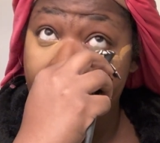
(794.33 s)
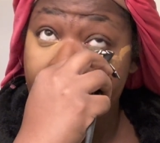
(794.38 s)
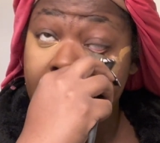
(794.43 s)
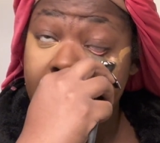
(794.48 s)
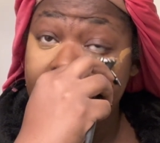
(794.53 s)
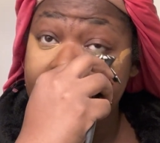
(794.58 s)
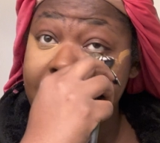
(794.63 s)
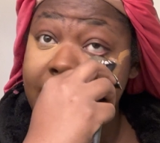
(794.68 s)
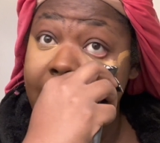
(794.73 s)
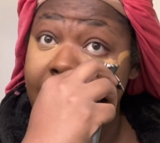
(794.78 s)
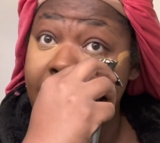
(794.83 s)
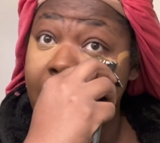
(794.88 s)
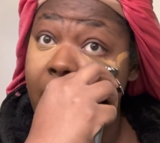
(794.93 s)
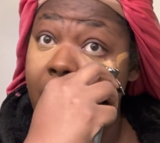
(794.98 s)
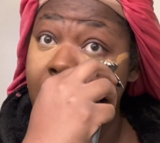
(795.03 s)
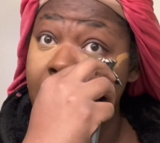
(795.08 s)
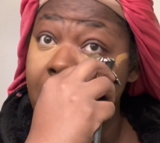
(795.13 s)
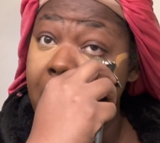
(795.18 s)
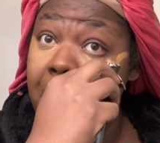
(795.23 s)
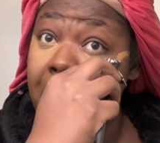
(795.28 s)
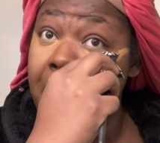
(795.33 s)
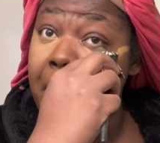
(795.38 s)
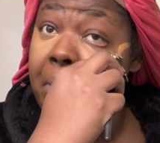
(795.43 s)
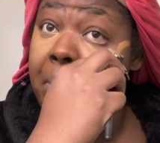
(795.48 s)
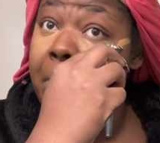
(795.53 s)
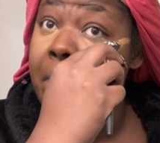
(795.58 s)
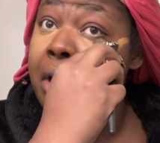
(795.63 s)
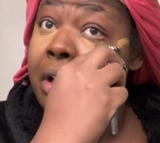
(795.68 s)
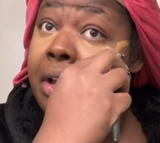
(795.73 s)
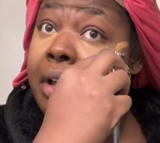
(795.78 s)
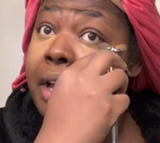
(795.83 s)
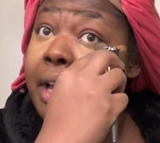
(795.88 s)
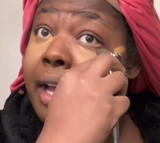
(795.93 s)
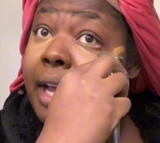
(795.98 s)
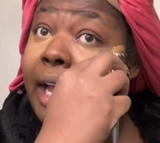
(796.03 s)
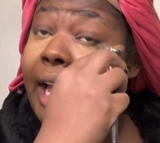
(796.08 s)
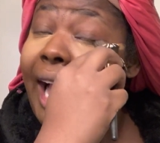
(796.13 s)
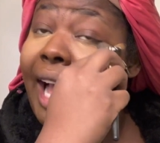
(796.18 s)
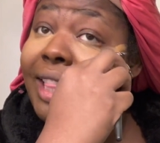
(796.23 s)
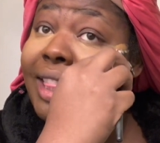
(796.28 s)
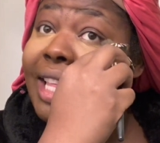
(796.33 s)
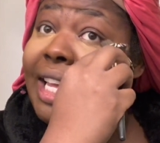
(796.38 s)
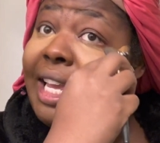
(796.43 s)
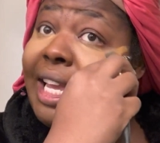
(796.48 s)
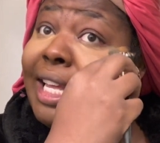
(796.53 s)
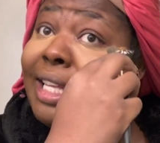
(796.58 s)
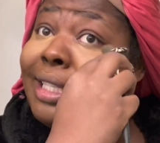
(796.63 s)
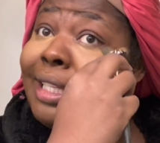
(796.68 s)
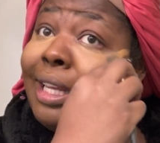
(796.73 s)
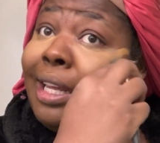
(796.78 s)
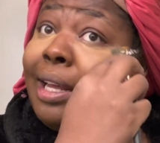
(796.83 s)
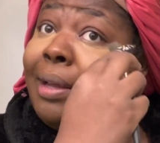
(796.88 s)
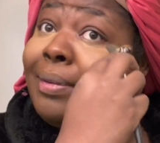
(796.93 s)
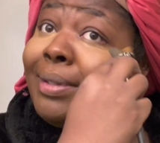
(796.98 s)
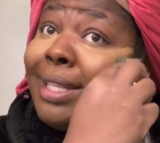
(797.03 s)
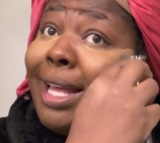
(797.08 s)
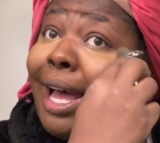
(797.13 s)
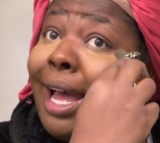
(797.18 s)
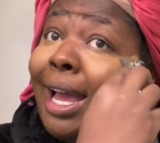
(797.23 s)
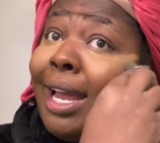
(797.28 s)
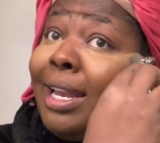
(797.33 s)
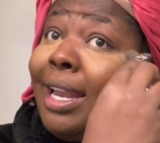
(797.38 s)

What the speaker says: They said, I think it's upside